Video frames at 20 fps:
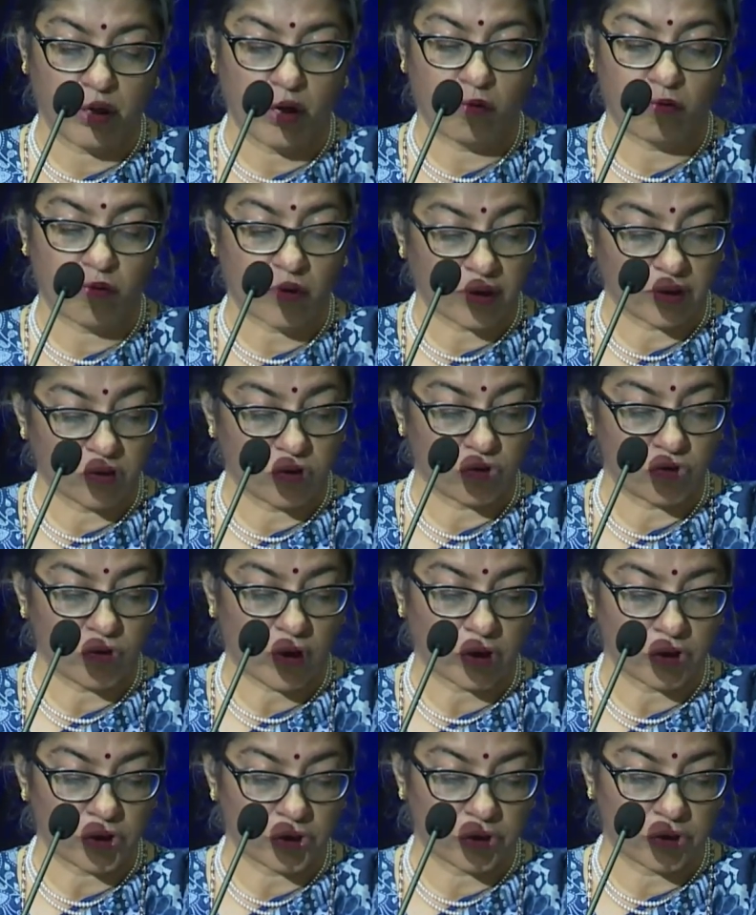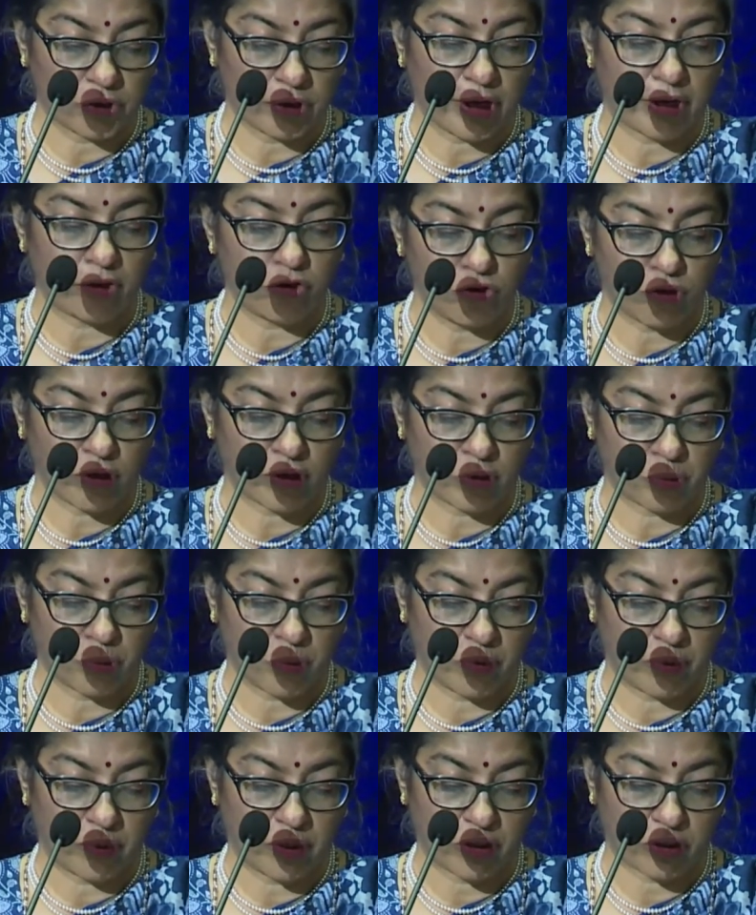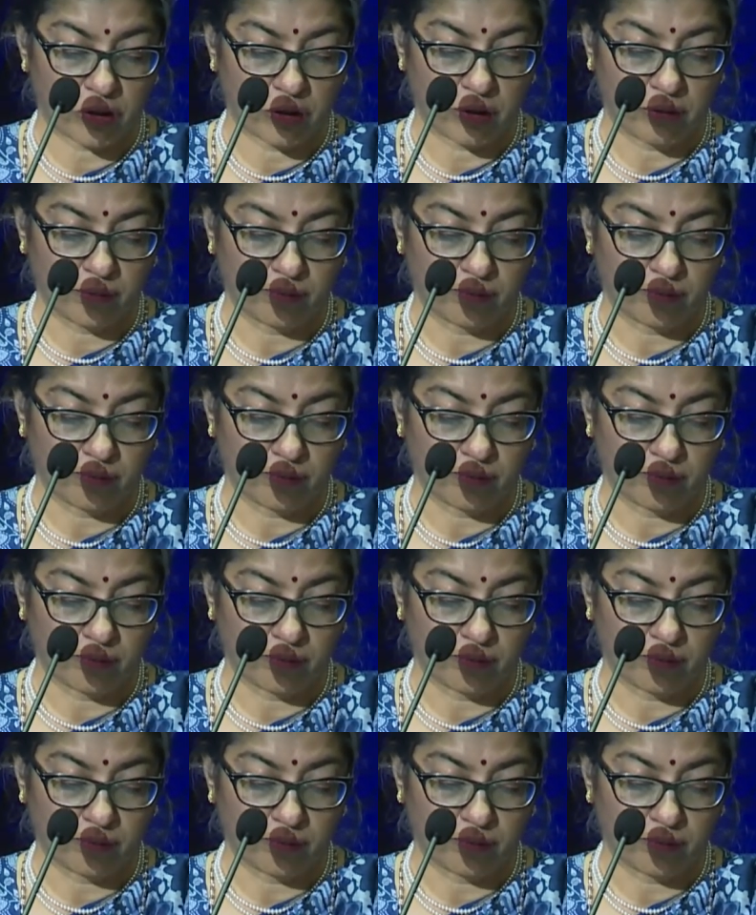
for construction, and transportation.